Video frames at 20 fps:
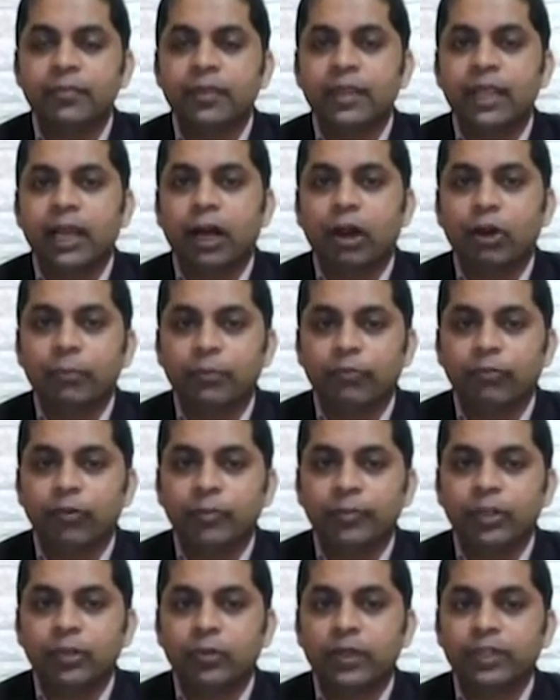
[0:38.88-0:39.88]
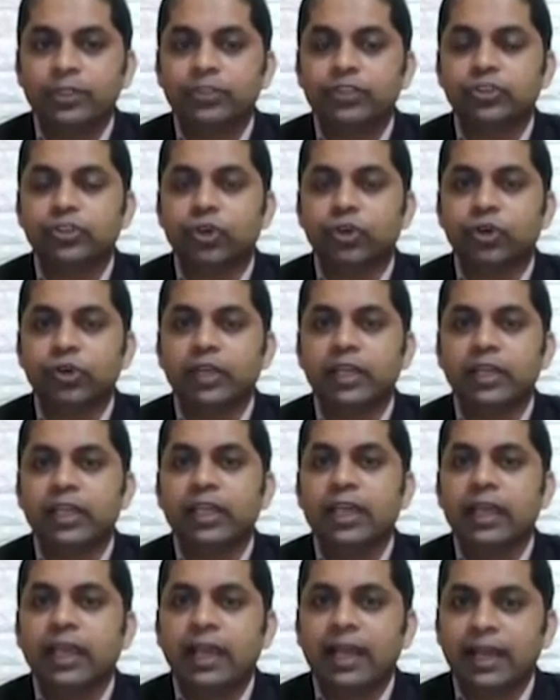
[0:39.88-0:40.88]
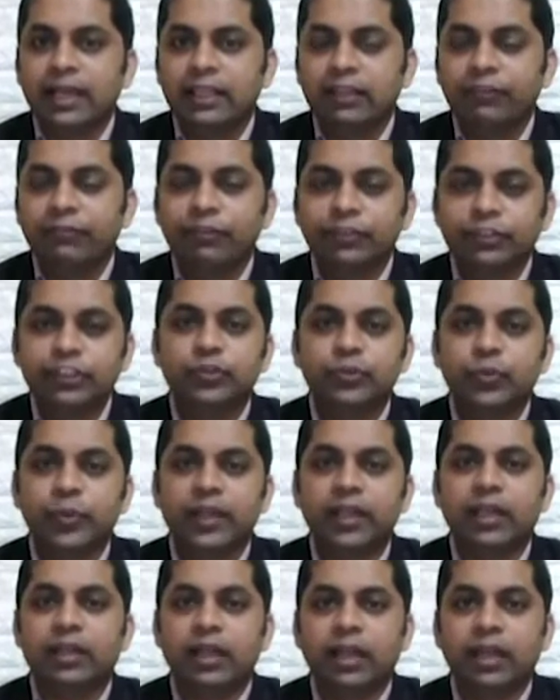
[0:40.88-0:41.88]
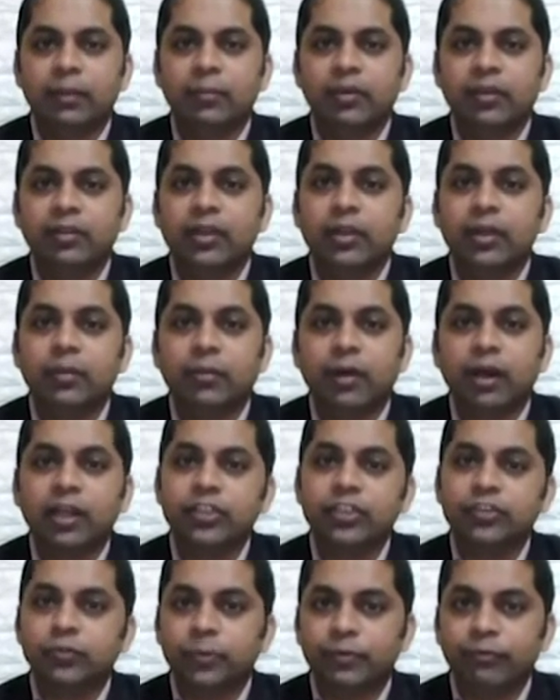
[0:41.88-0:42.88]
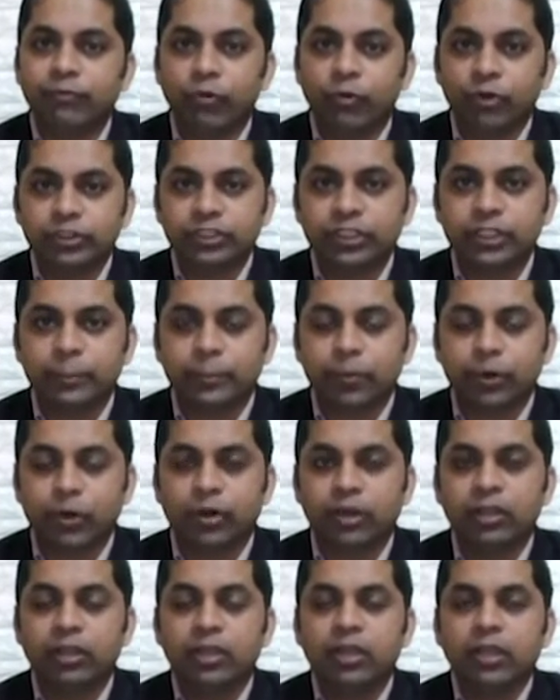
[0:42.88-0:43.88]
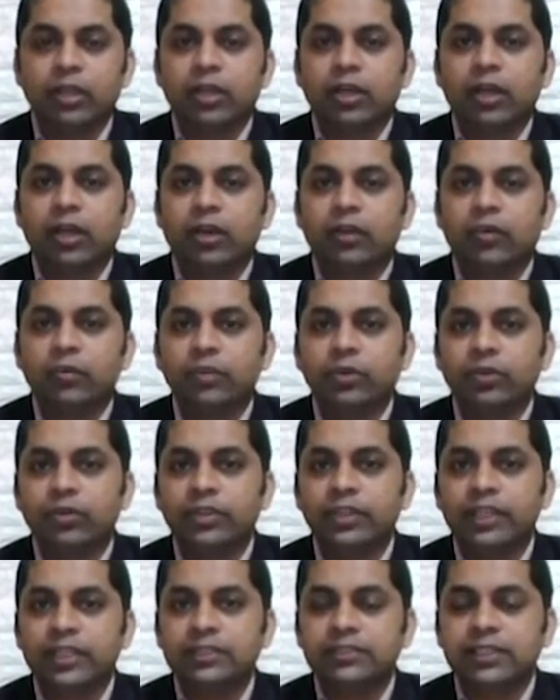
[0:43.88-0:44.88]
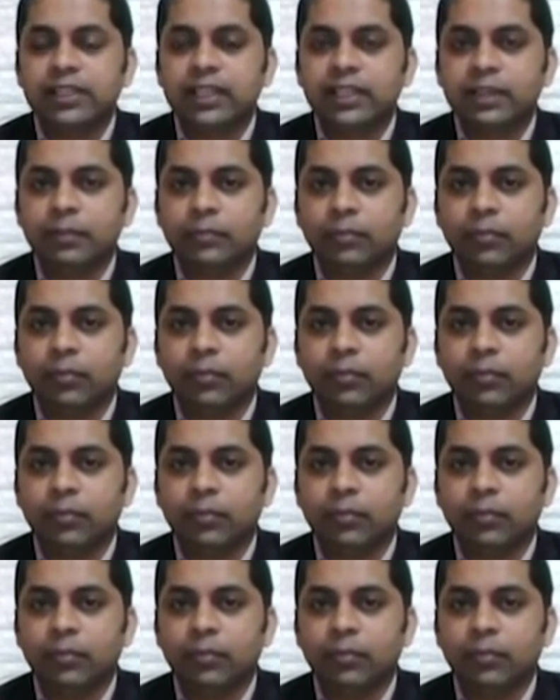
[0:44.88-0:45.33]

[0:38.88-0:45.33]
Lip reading: outperforming quite strongly, and I think which is where I believe that the markets would be focusing upon. Now yesterday